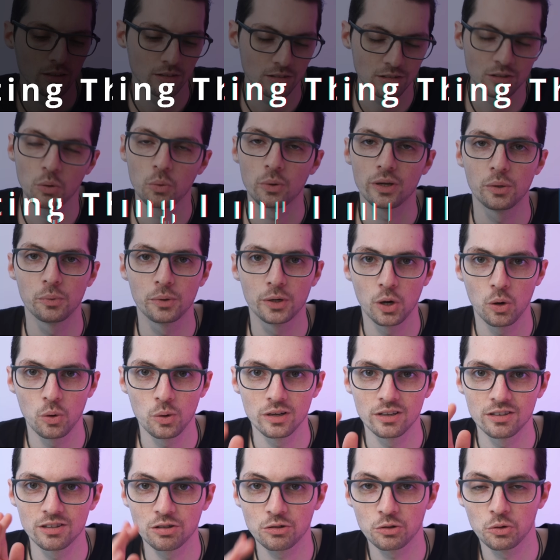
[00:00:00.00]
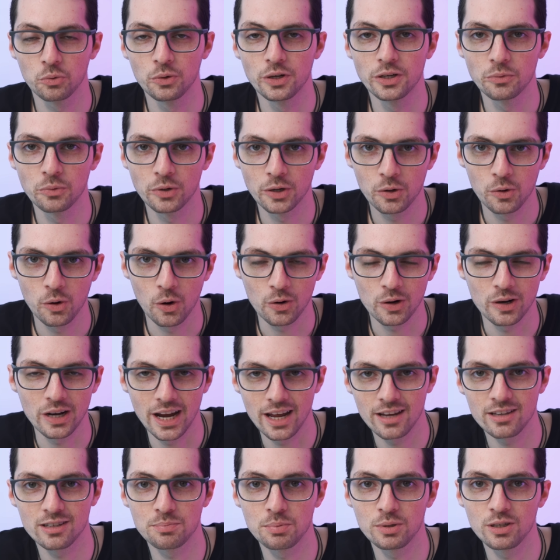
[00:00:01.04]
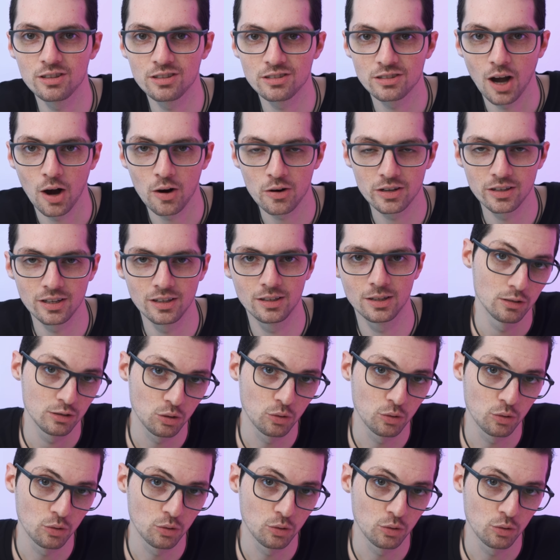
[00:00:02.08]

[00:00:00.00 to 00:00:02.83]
So here we go, screen recorder has been started.